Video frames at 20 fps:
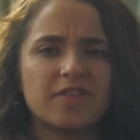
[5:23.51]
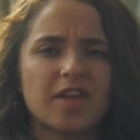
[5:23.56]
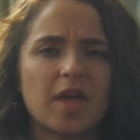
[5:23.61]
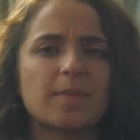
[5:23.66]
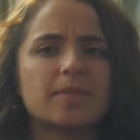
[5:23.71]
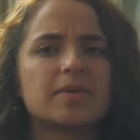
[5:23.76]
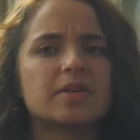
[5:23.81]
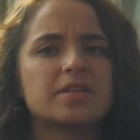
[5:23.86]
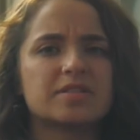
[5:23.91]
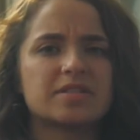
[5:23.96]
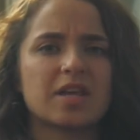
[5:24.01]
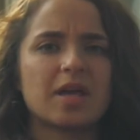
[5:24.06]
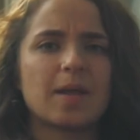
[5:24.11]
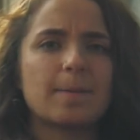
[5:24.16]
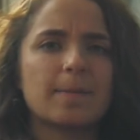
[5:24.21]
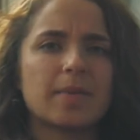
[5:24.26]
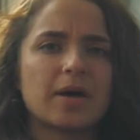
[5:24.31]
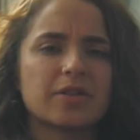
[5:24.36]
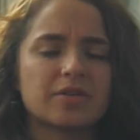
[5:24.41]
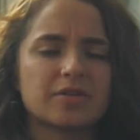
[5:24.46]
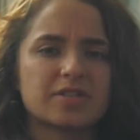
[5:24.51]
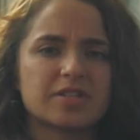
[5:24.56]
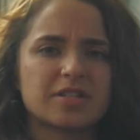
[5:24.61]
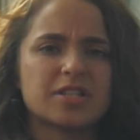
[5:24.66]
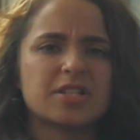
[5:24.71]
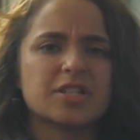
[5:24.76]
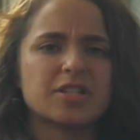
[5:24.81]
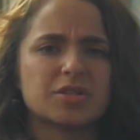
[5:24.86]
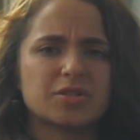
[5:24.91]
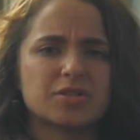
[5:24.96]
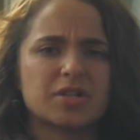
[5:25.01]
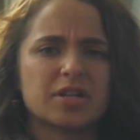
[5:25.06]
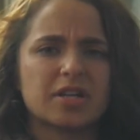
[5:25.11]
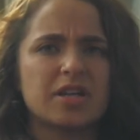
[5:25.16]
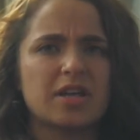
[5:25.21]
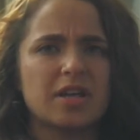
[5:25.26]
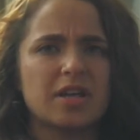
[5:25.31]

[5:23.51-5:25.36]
families and mothers and children